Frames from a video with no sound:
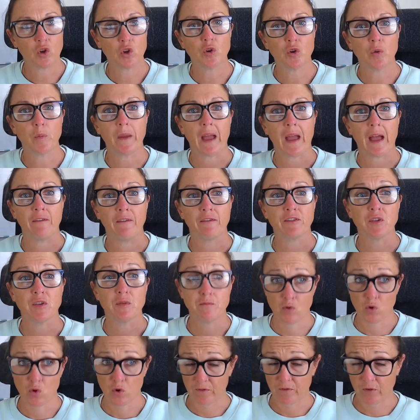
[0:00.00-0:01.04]
for you to be able to
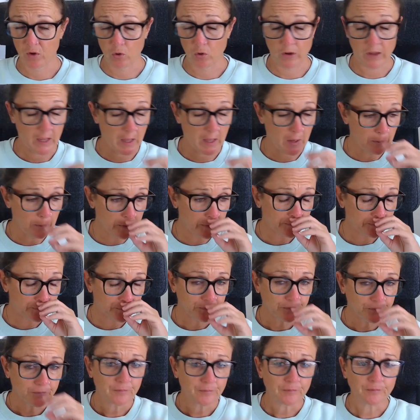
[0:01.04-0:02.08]
move your hip
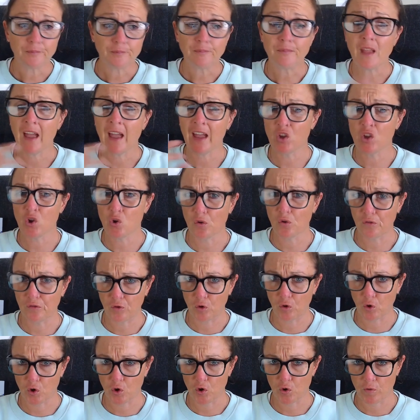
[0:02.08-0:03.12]
and your
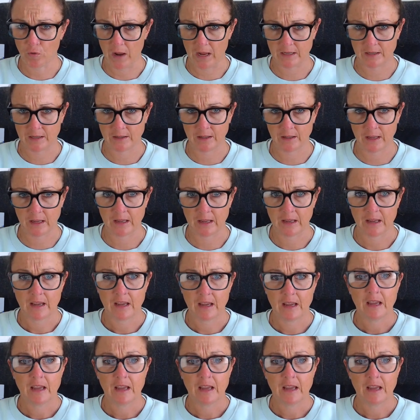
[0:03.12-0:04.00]
foot correctly.